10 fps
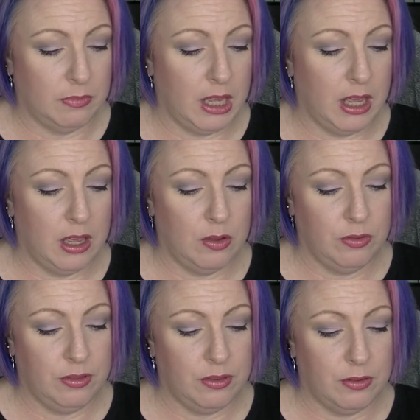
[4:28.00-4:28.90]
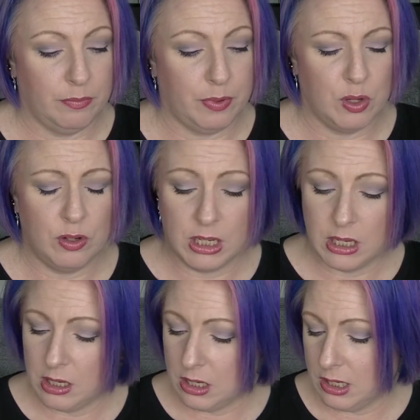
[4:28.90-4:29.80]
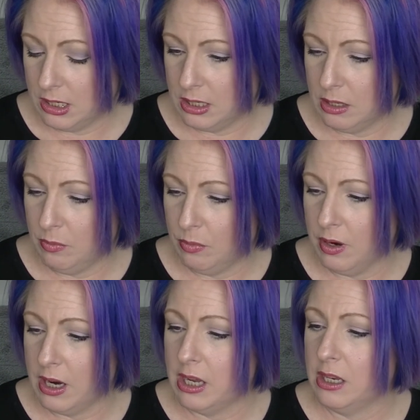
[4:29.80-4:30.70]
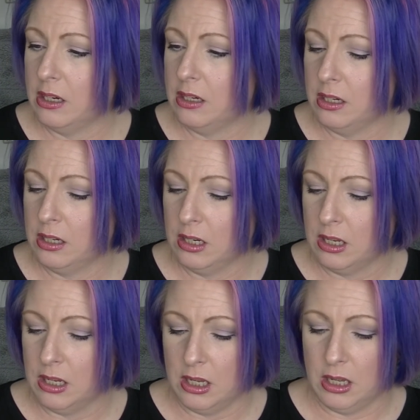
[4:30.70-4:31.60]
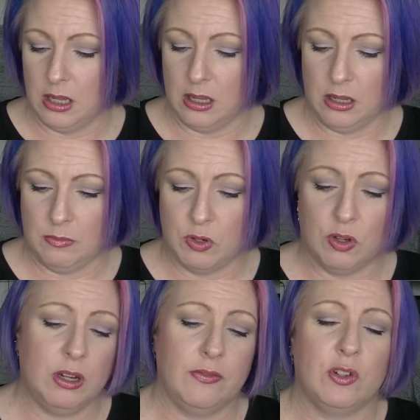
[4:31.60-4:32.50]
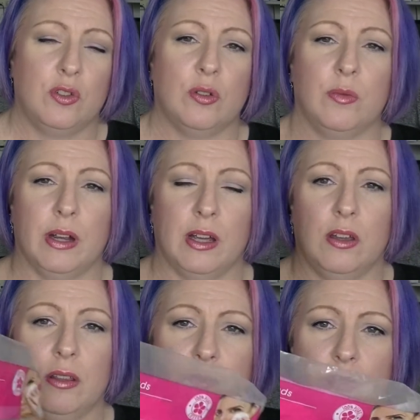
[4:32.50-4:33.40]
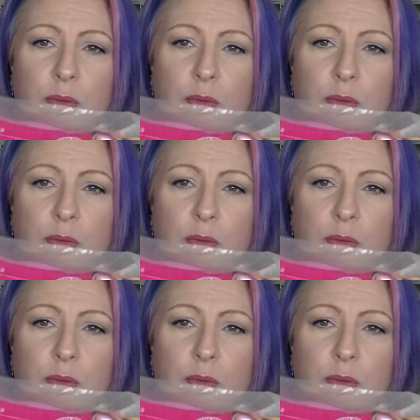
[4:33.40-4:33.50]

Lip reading: Health Beauty is the brand. I'm not even sure where I got them from.